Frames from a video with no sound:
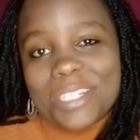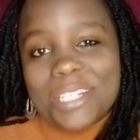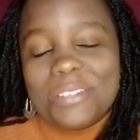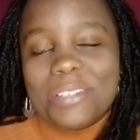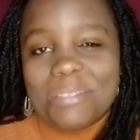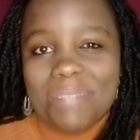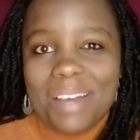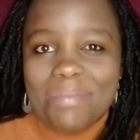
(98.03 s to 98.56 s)

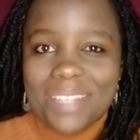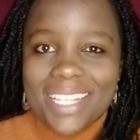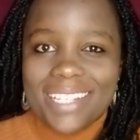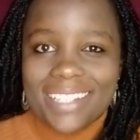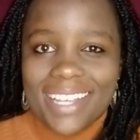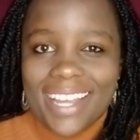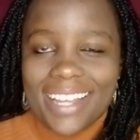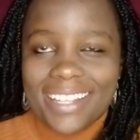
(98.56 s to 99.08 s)
single moms
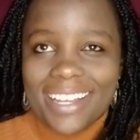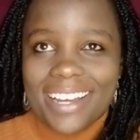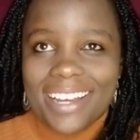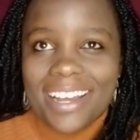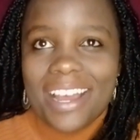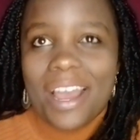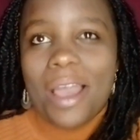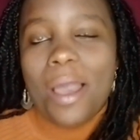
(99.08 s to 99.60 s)
in
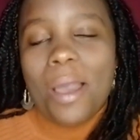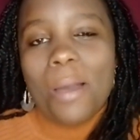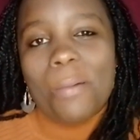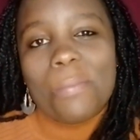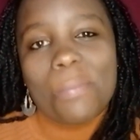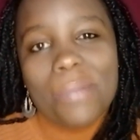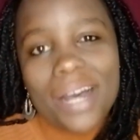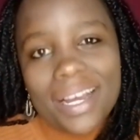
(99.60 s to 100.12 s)
Kenya,
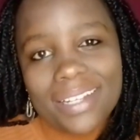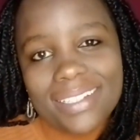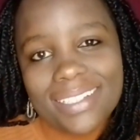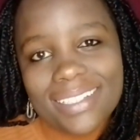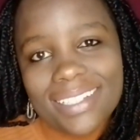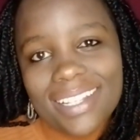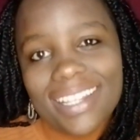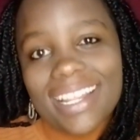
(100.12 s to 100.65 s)
but
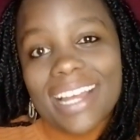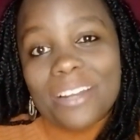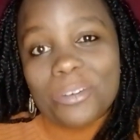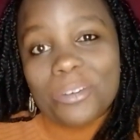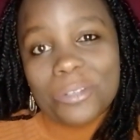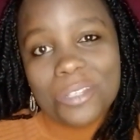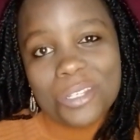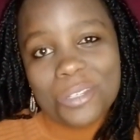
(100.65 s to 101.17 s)
there are
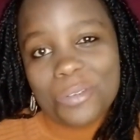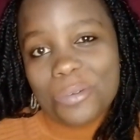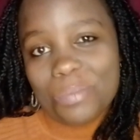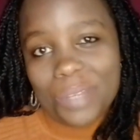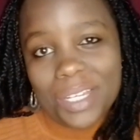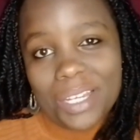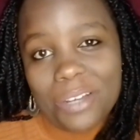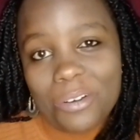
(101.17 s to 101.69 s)
not so
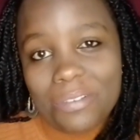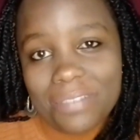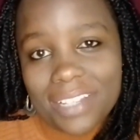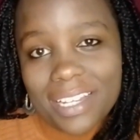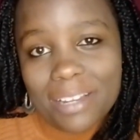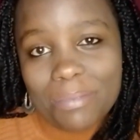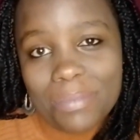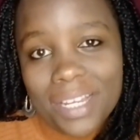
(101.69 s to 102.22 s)
many of
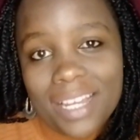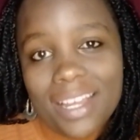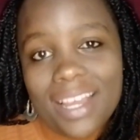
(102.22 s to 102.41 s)
them.